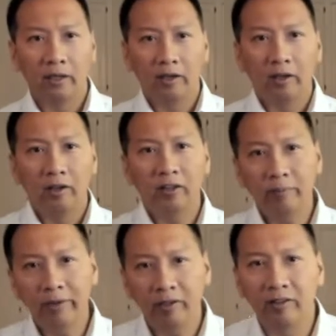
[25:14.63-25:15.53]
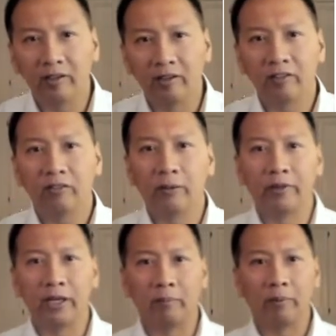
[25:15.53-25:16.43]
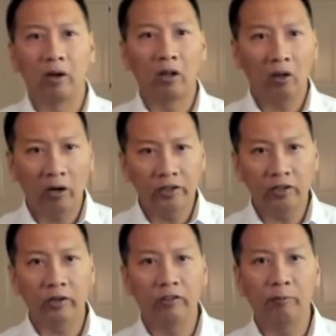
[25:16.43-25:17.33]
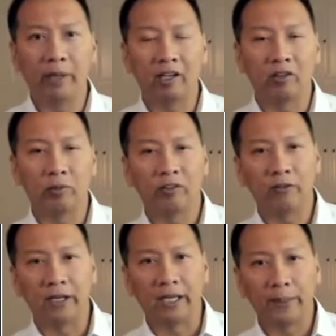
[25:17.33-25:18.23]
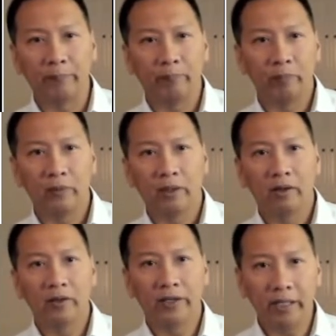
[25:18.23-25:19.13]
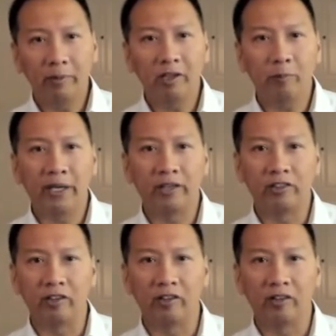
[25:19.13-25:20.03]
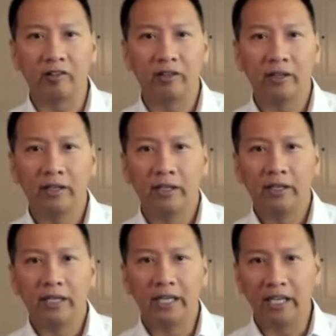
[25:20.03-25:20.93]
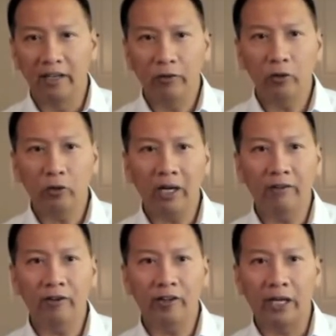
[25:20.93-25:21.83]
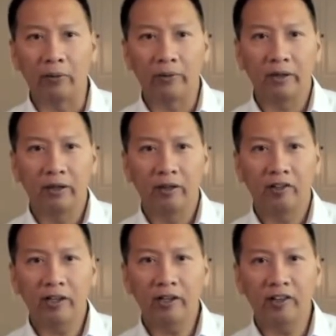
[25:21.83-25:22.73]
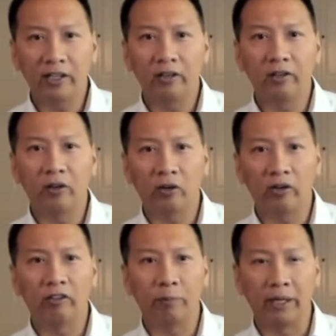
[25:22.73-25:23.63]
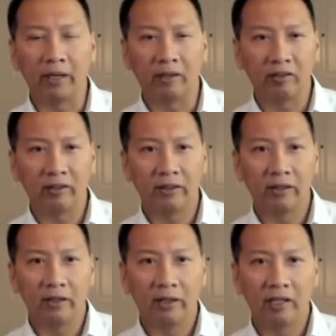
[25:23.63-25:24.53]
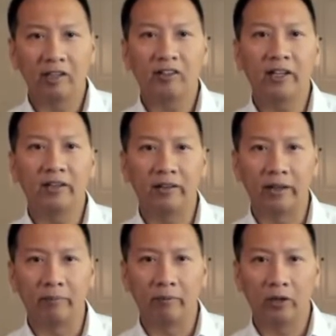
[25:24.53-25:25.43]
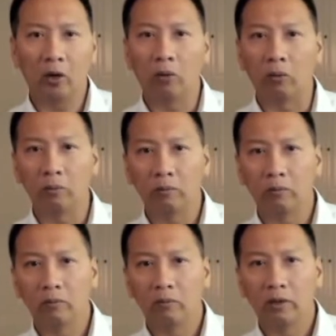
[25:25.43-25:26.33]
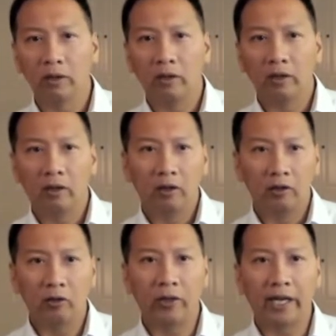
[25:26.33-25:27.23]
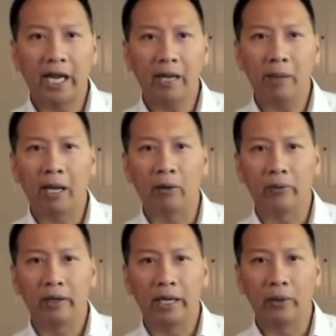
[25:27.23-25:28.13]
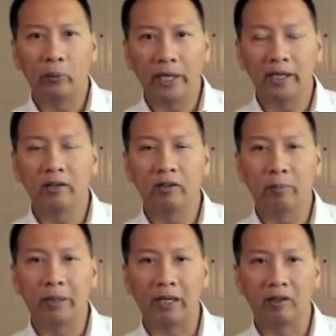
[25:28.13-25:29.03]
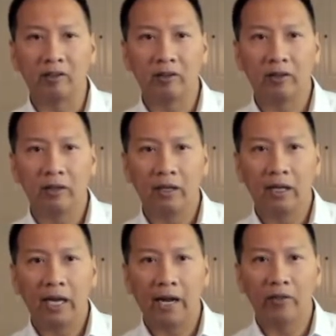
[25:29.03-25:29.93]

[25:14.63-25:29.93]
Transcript: Some distance from them, a large herd of pigs was feeding. The demons begged Jesus, "If you drive us out, send us into the herd of pigs." He said to them, "Go." So they came out and went into the pigs, and the